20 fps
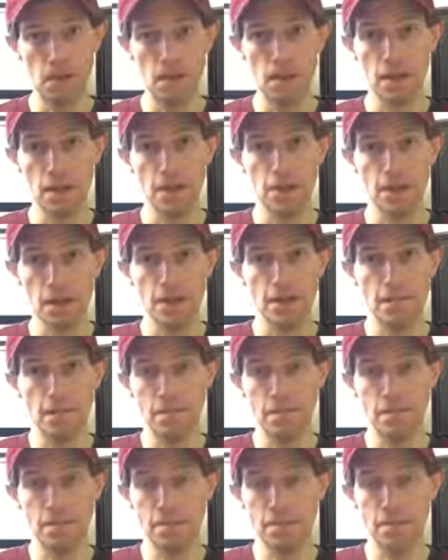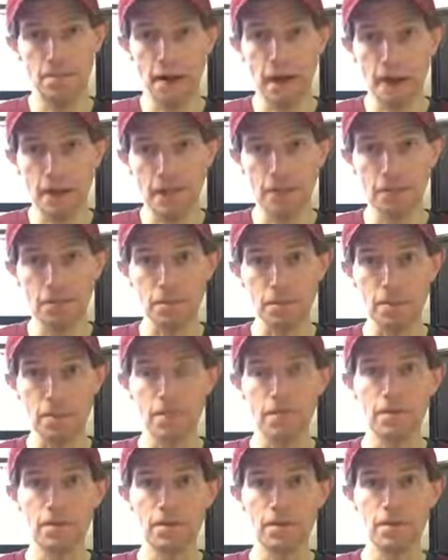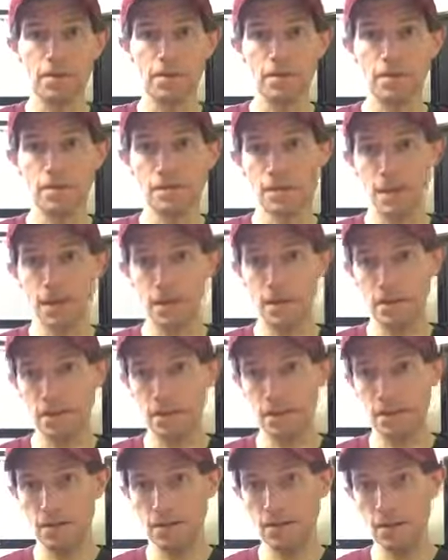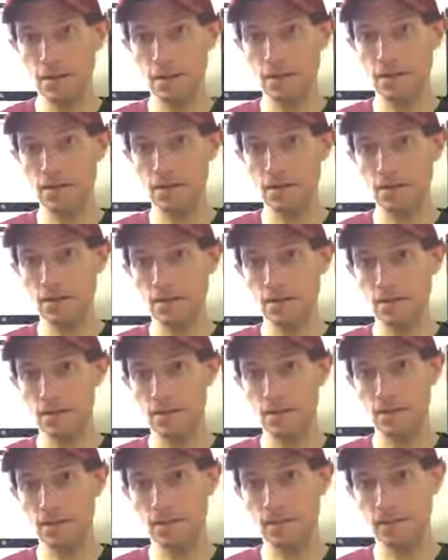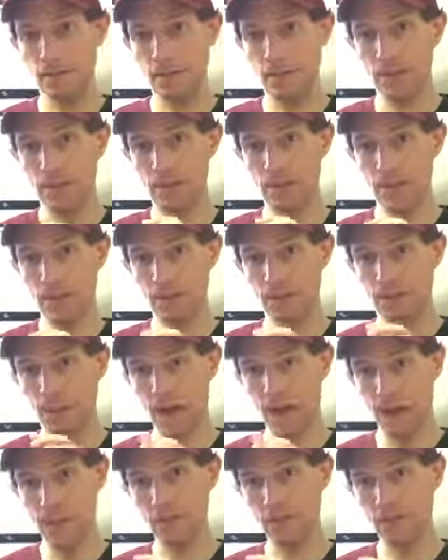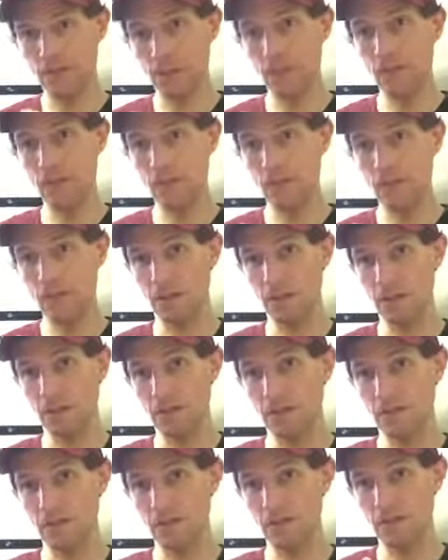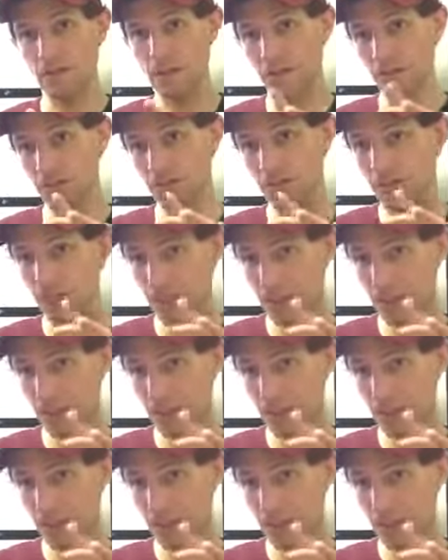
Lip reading: it might be possible that this S protein, this